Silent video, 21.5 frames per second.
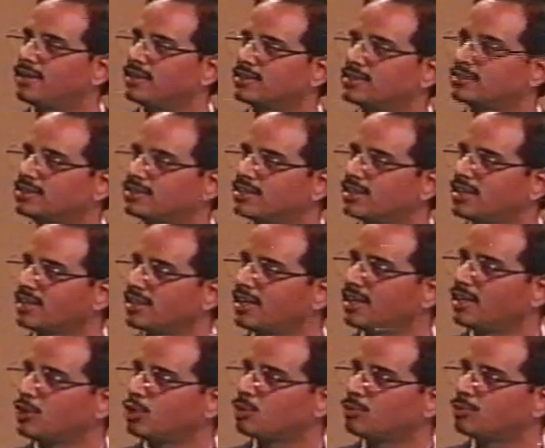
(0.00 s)
the
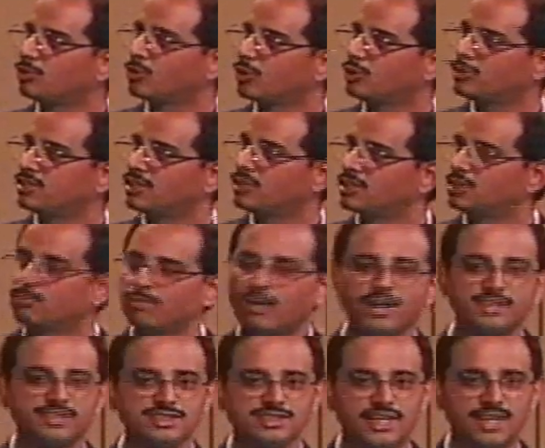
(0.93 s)
circuit to process
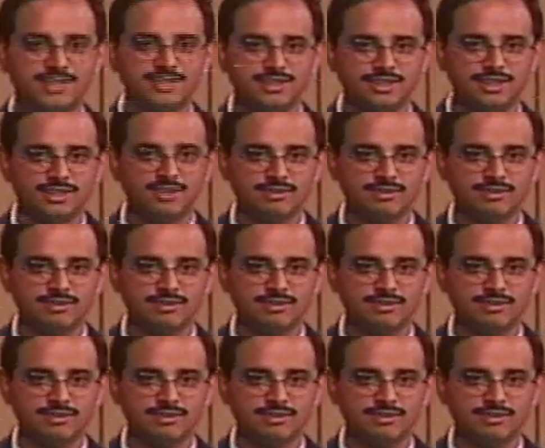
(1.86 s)
marginality.